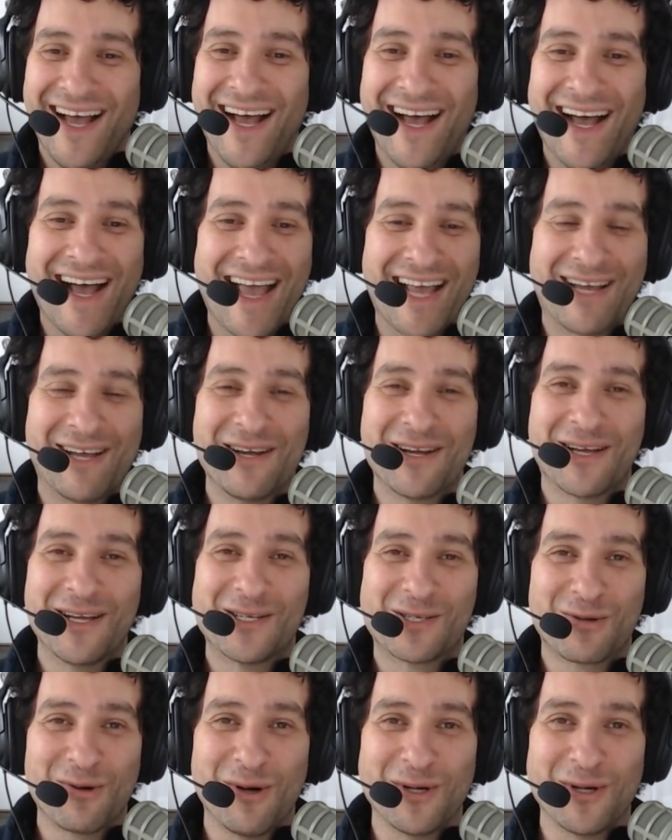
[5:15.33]
I couldn't
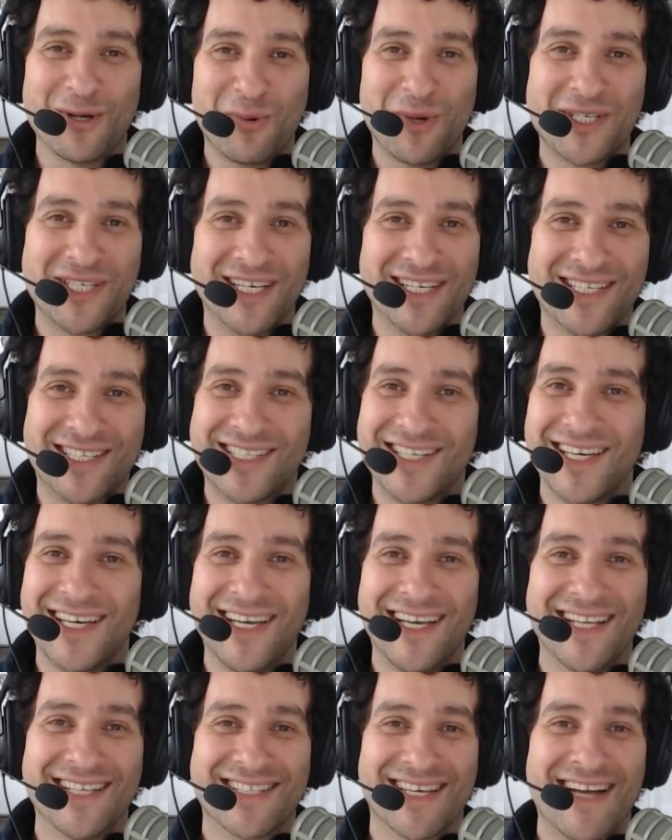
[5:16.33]
control switching
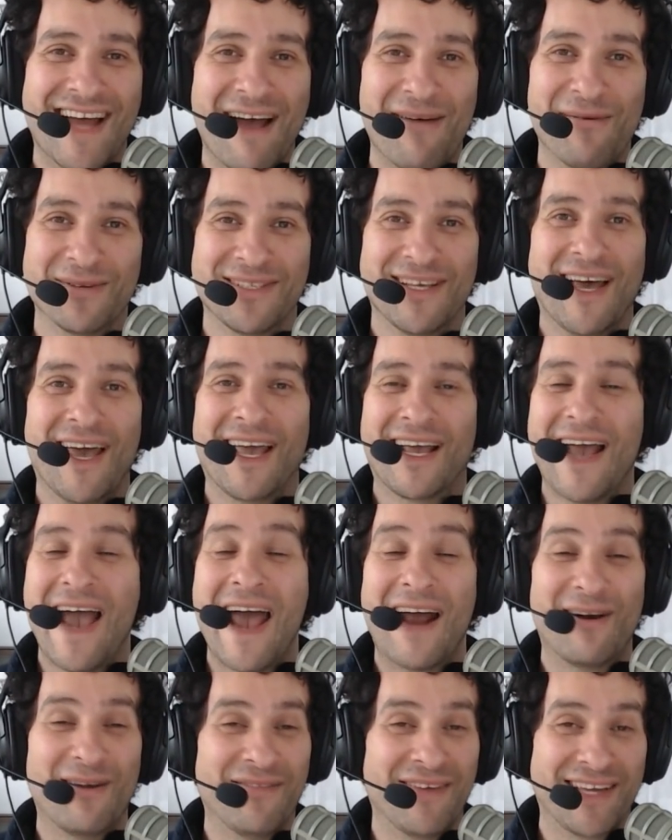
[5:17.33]
scenes. And I was like,
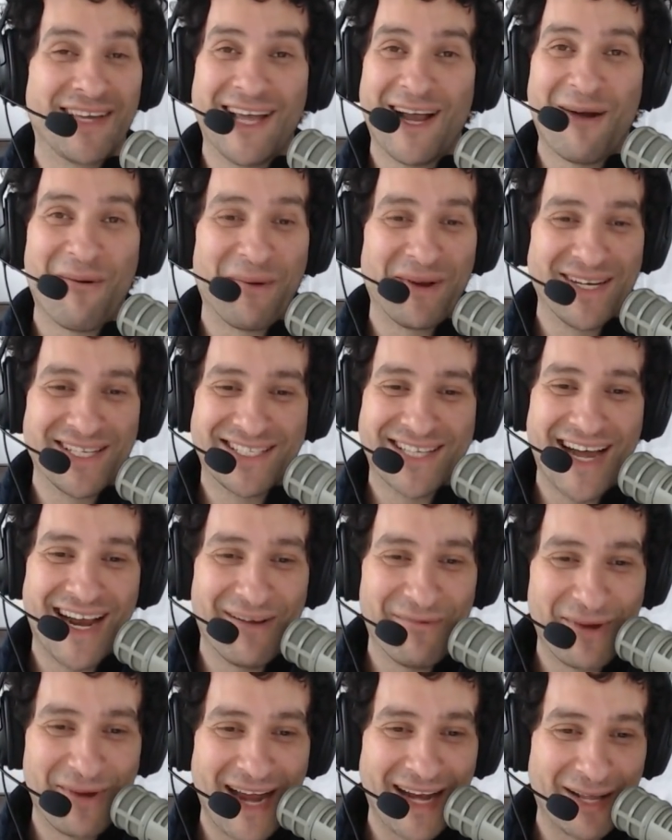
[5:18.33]
I don't even care. We
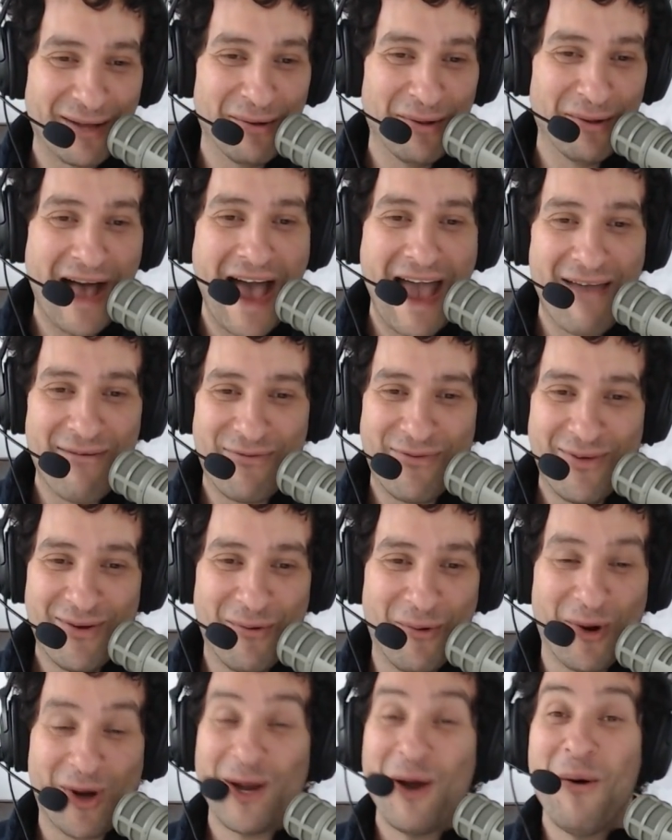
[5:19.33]
got to go live.
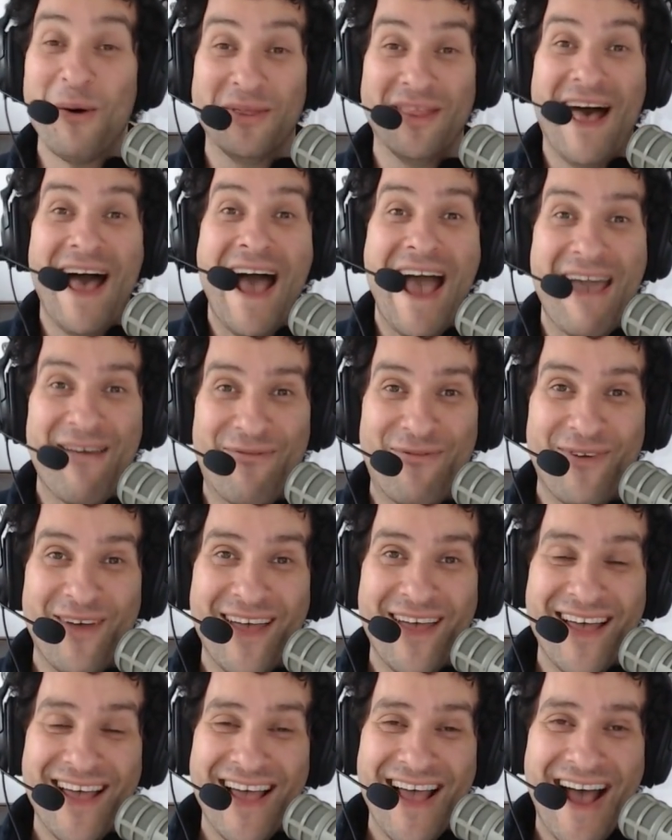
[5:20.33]
We're going live.
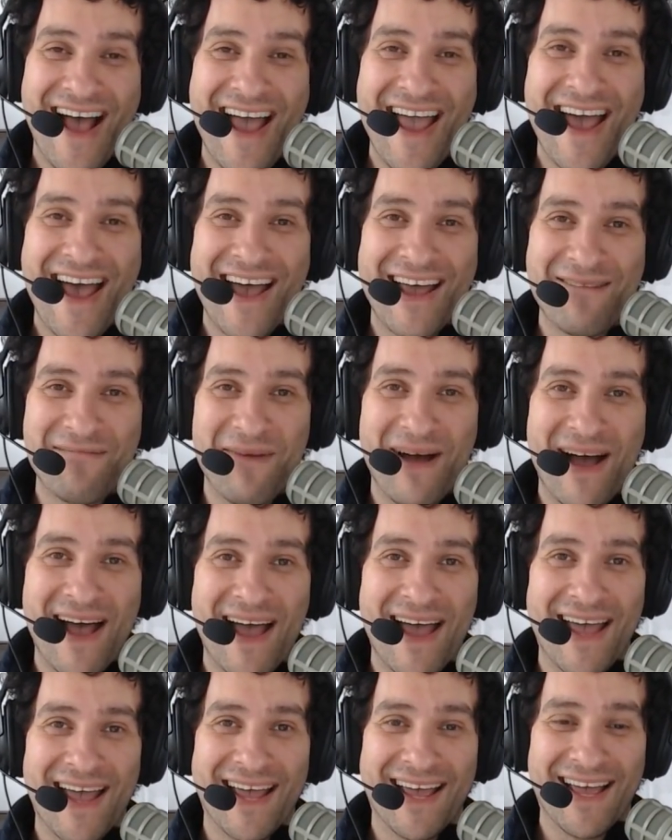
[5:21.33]
I had
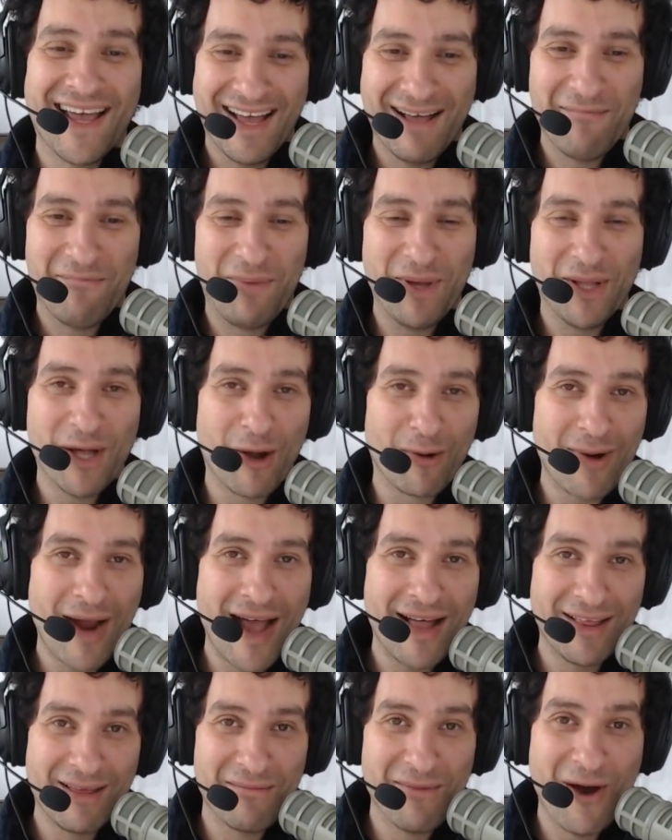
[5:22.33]
my Bill
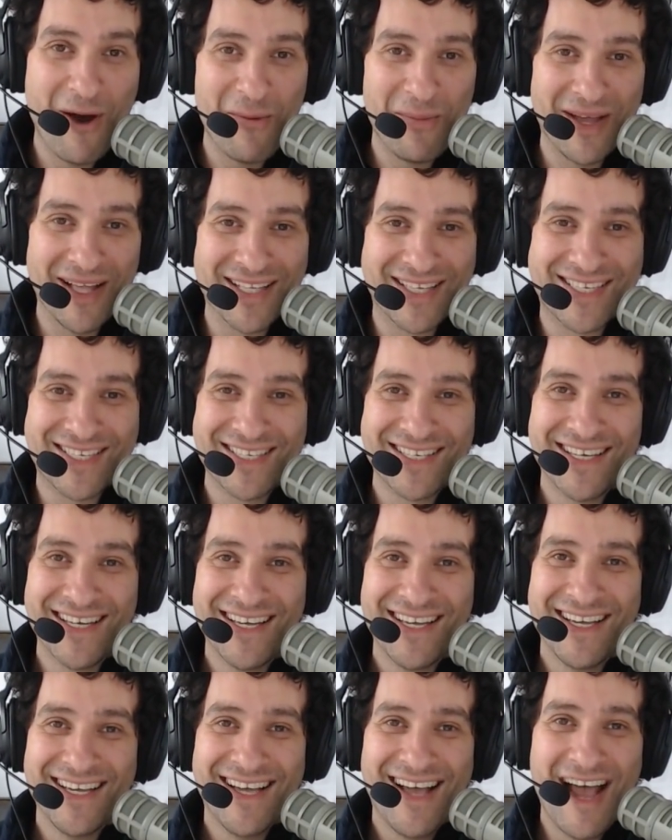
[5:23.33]
O'Reilly moments.
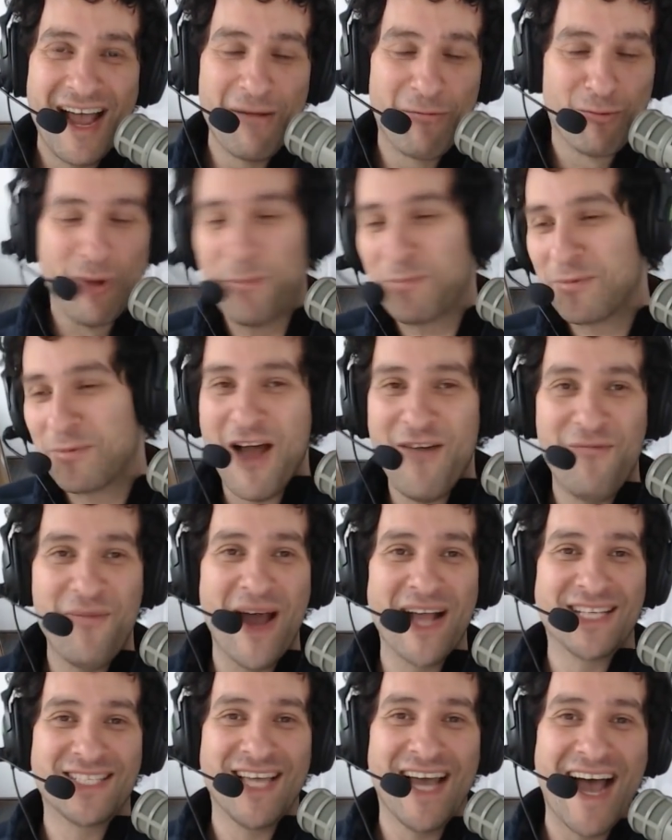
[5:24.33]
I ripped off
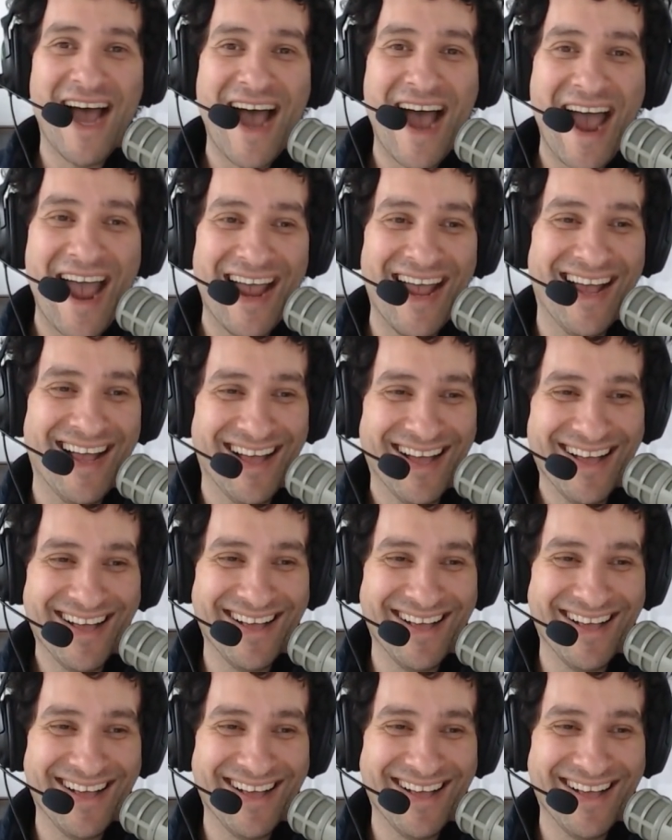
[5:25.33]
my tie.